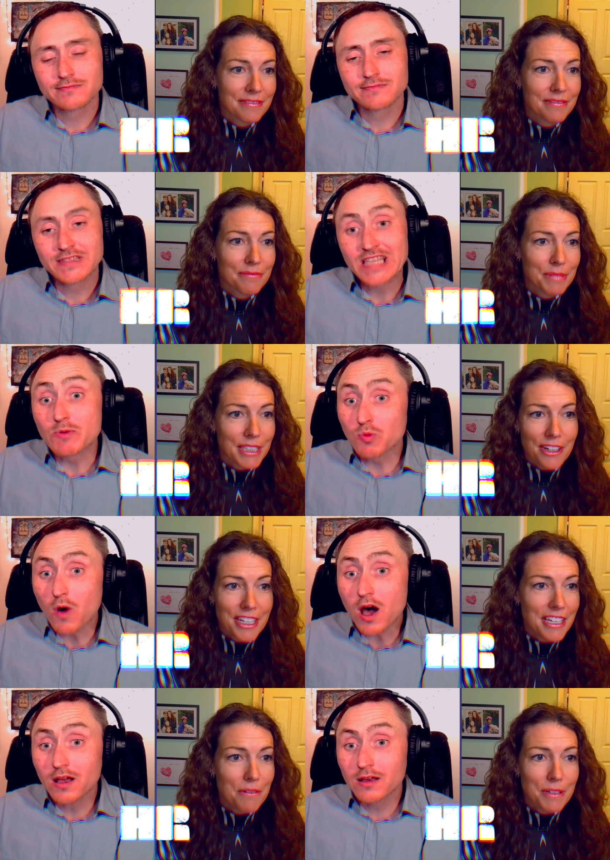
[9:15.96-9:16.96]
Speaker 1: Same with
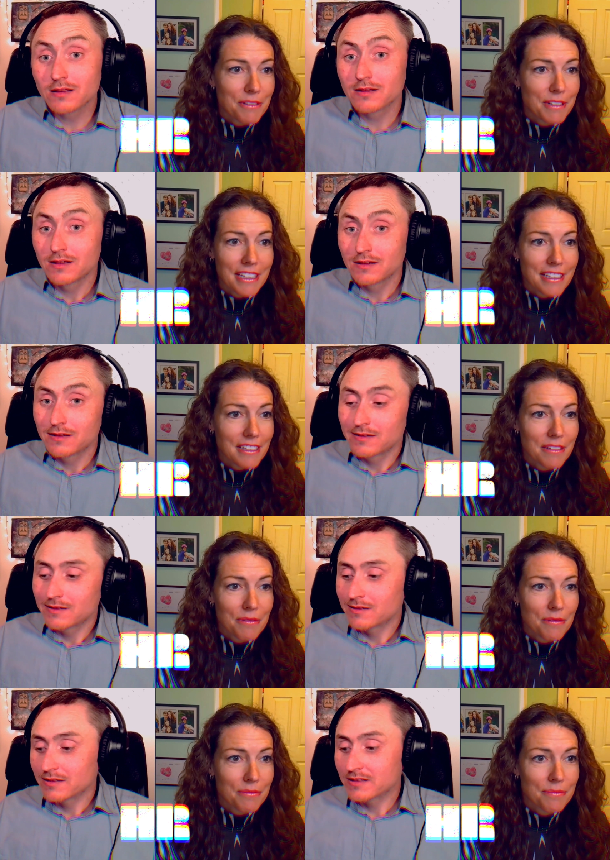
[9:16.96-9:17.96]
water. Archaea
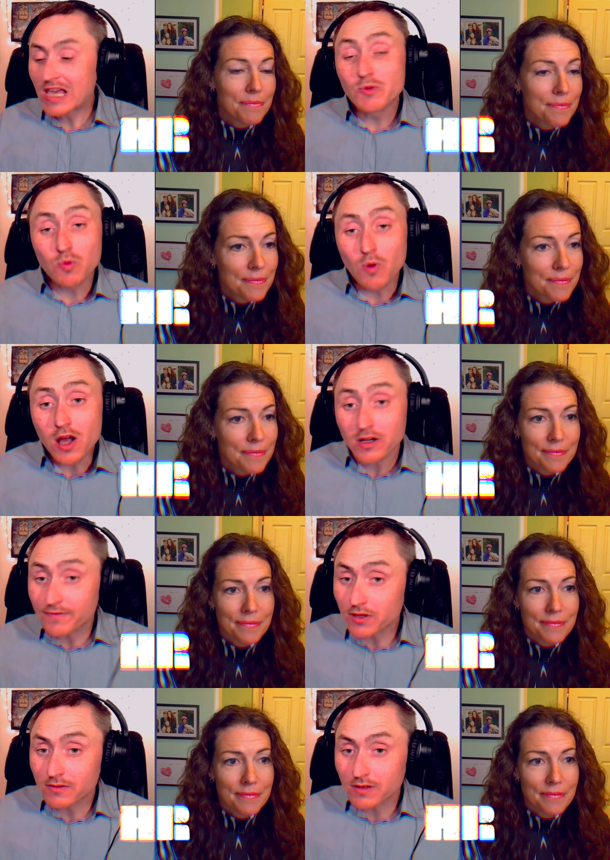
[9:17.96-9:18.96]
Same with mm-hmm. water. If
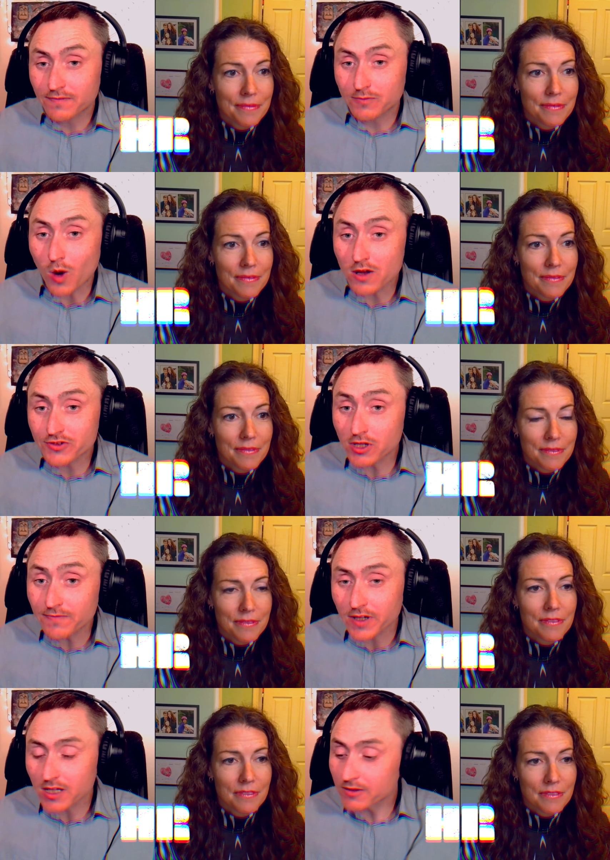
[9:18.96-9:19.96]
you if water is good
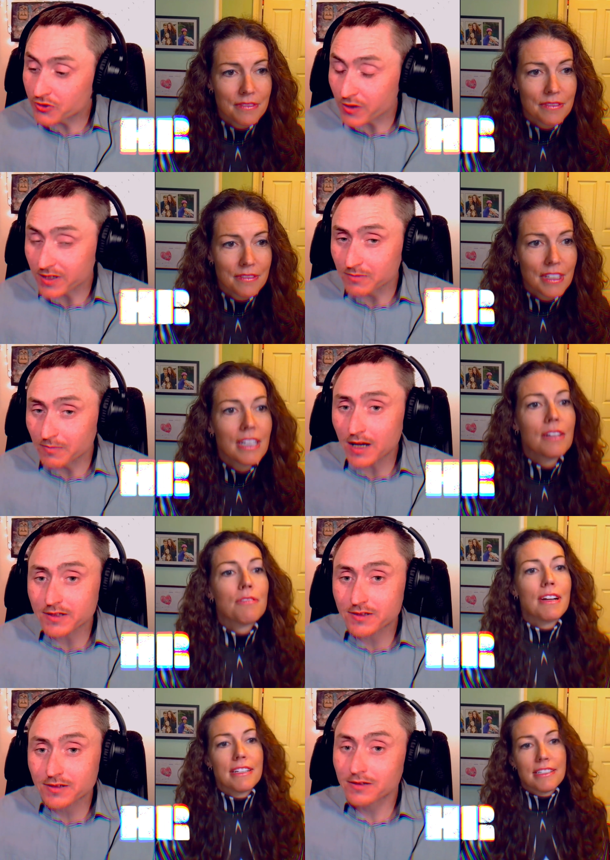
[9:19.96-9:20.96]
for you, you drink too
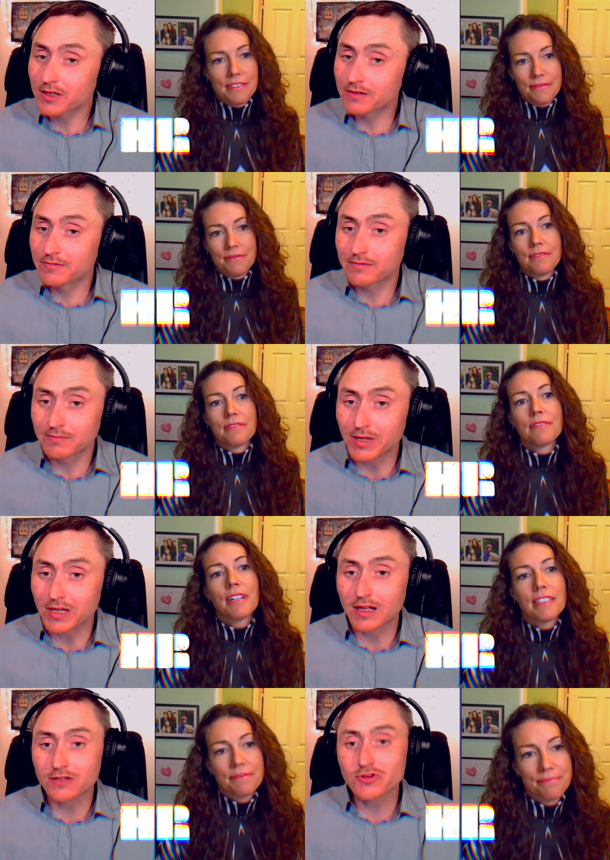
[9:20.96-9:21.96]
much, you could be in a
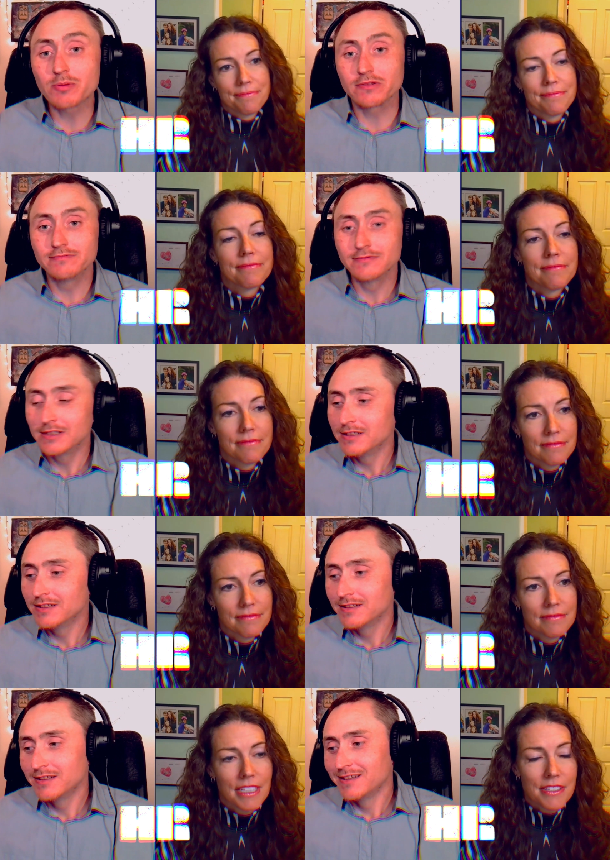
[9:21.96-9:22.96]
lot of trouble. Right.
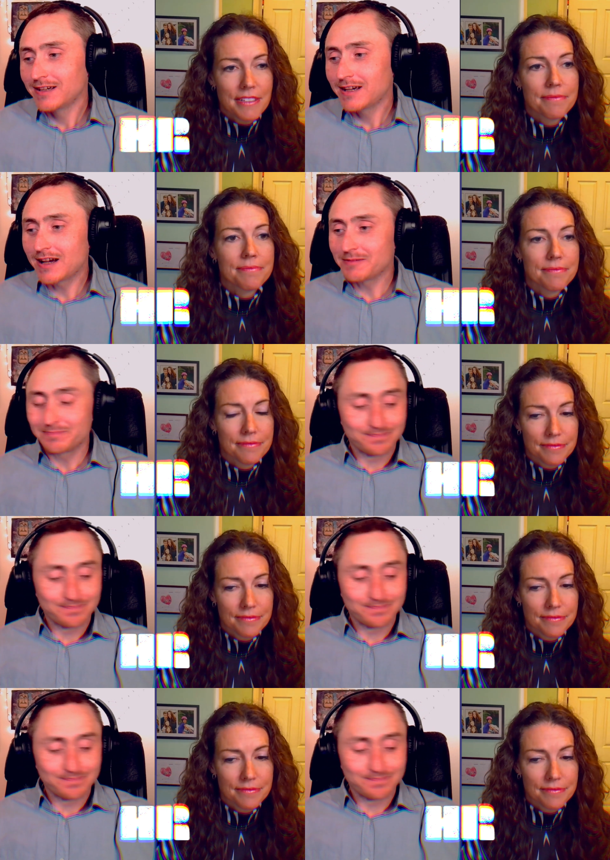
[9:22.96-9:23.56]
That's um, right.